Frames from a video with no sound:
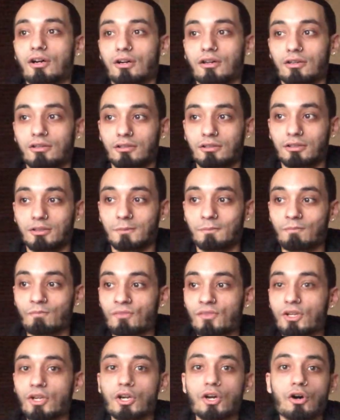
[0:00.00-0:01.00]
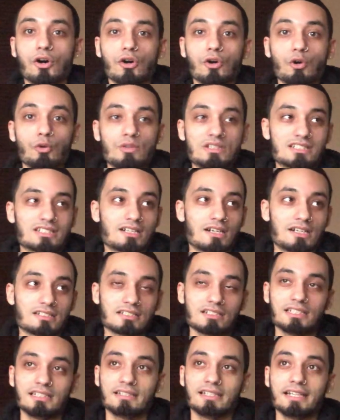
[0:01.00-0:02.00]
um always
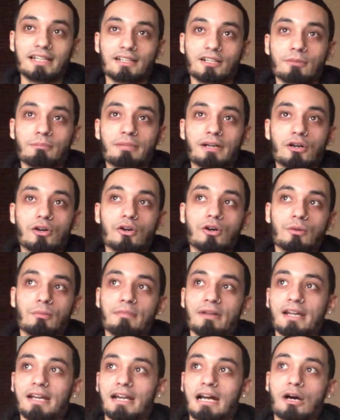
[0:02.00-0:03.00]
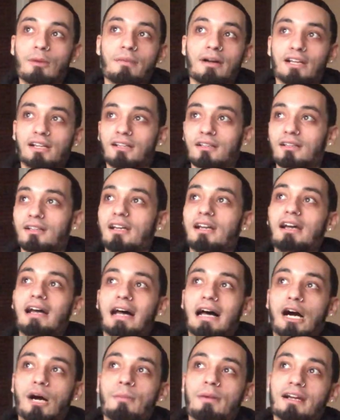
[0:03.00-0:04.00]
constantly thinking about, oh man, how am I gonna,
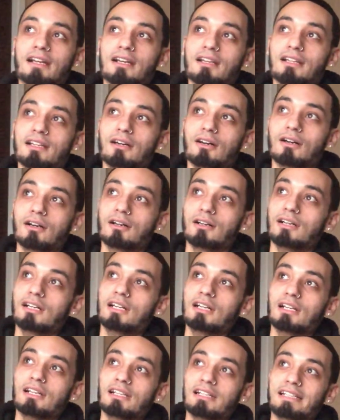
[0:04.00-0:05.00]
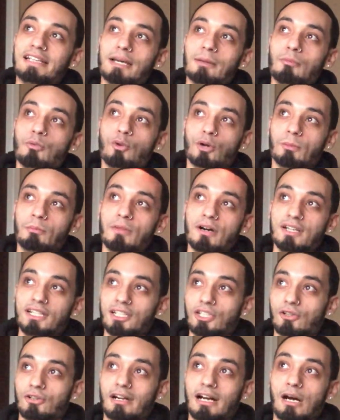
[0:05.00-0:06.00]
how am I gonna uh, get more
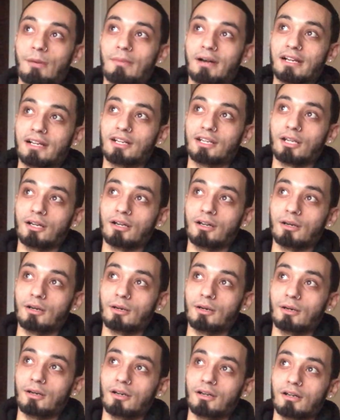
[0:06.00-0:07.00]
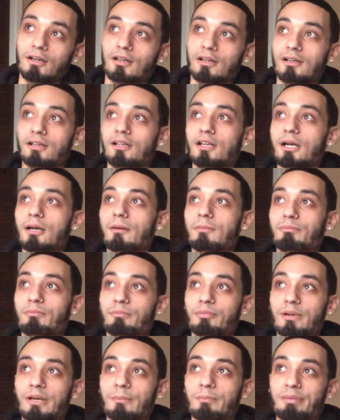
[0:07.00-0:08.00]
money, or how am I gonna uh, uh, uh
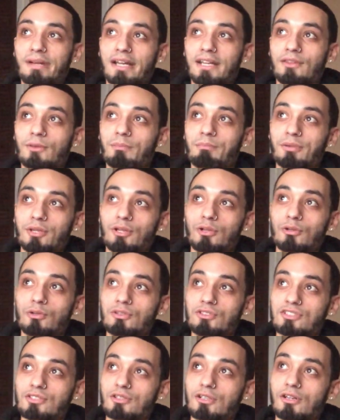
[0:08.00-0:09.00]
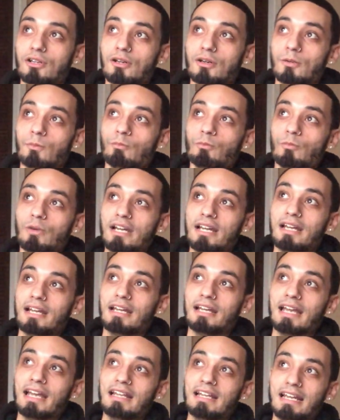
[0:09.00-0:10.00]
pay the bills uh, and,
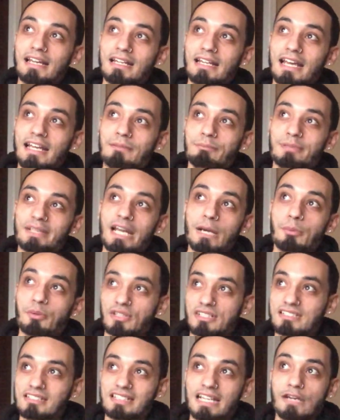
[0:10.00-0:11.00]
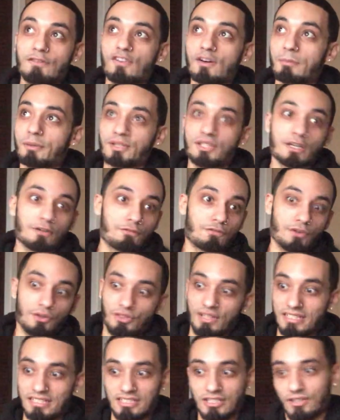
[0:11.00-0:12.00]
and, and, be able to save up enough for
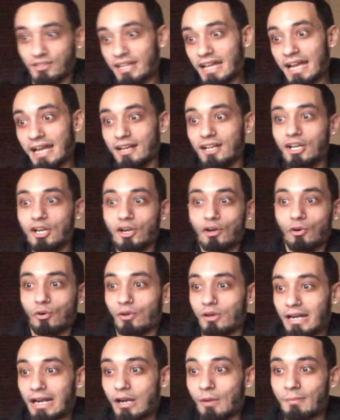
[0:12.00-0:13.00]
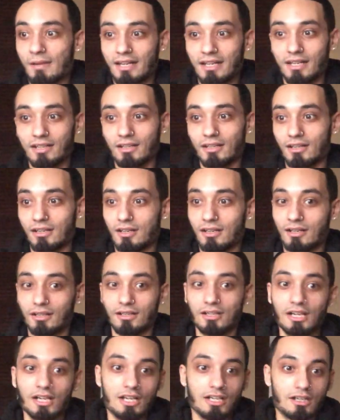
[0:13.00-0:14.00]
this or that or how am i gonna
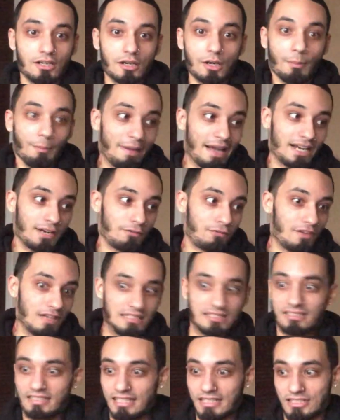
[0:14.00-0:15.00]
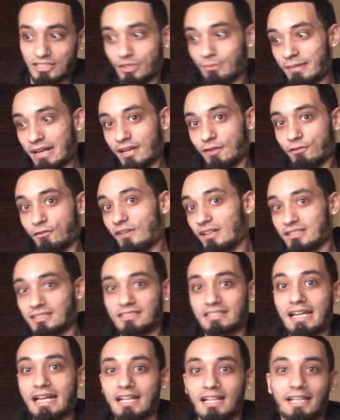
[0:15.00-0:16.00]
uh, uh, manifest this or
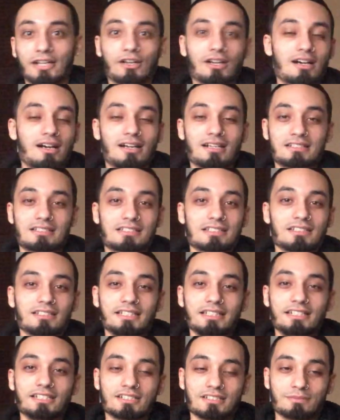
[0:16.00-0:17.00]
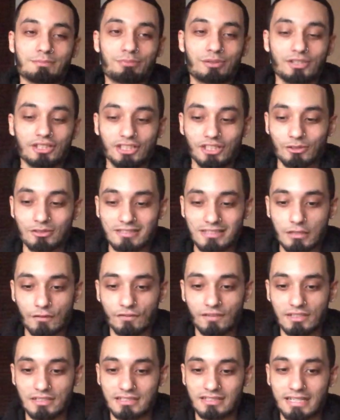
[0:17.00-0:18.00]
manifest that like constantly it's just putting
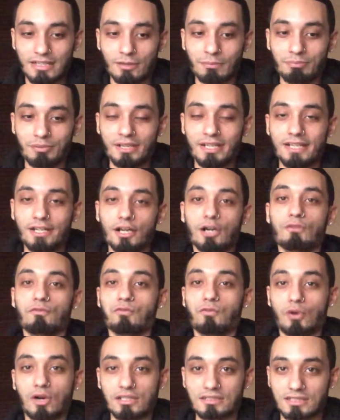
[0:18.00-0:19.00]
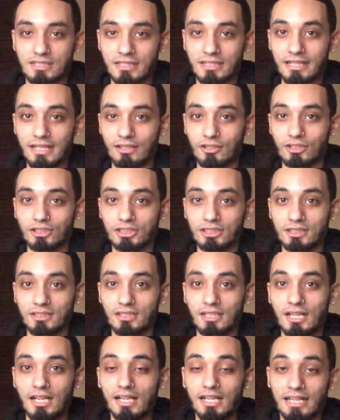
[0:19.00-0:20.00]
yourself in a state of being of wanting
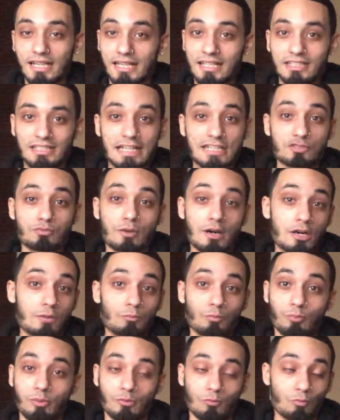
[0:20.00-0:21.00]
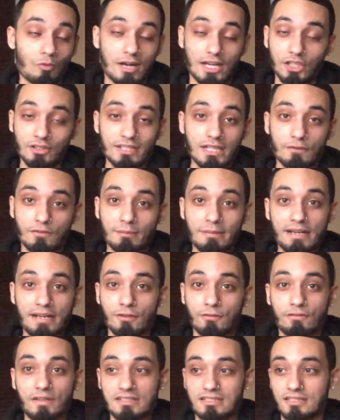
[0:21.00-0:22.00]
energy and that's why why you never
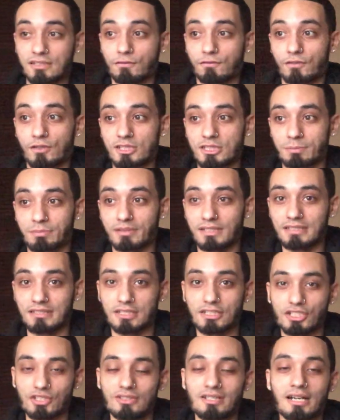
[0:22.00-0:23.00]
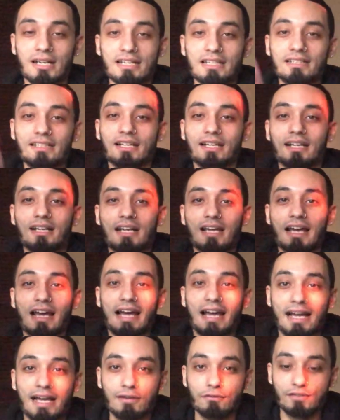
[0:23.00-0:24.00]
manifest in the first place because you're not in the
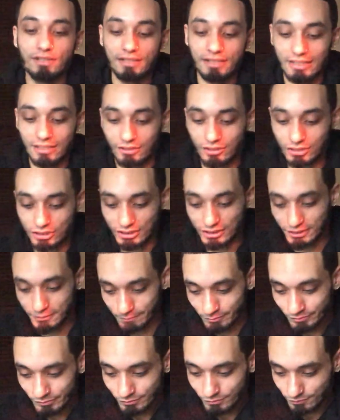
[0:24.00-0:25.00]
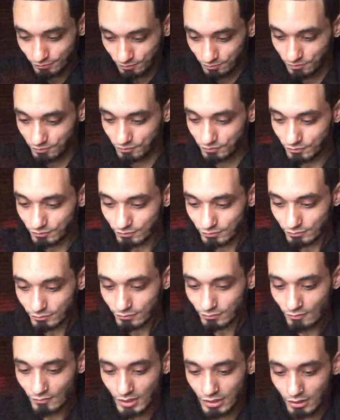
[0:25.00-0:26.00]
having energy
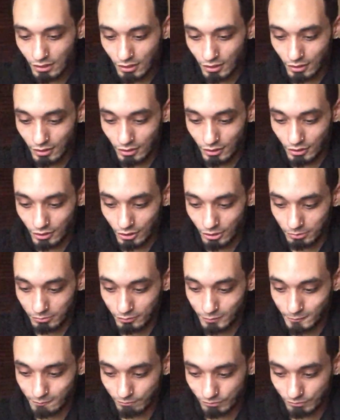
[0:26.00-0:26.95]
um